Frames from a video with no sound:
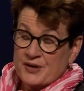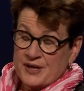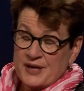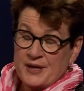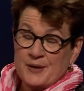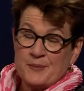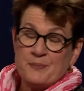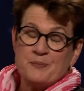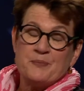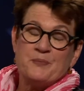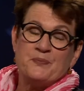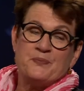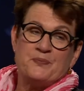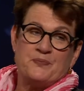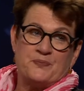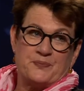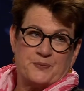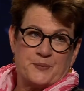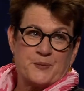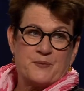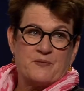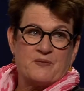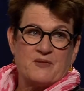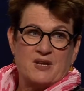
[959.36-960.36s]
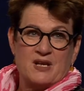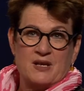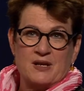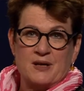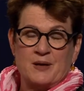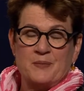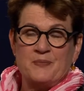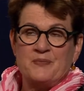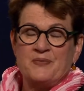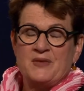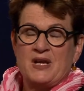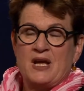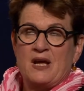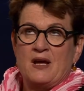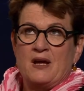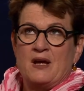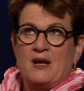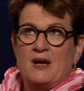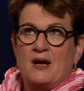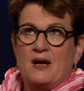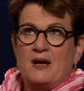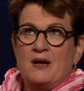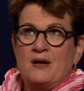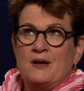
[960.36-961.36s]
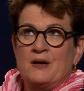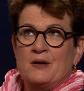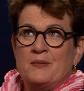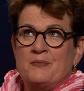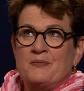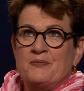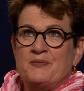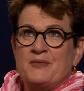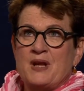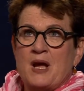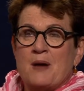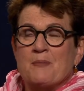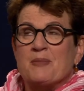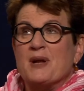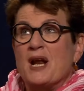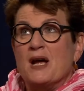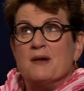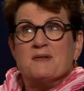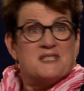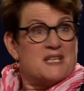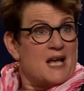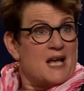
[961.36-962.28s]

yeah. But I was